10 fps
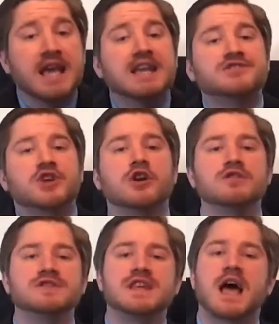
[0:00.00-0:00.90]
It
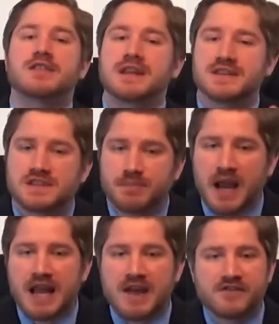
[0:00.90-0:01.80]
turns out that
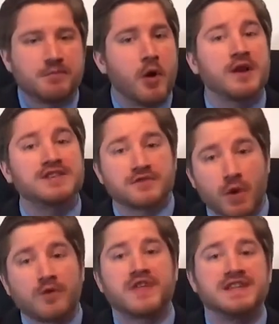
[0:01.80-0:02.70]
despite having ponies
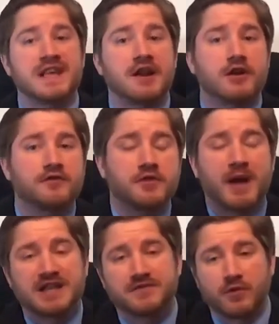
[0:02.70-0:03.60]
throw things at her for the
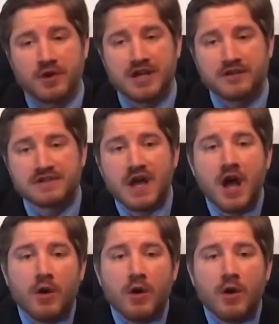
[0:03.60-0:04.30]
past four years,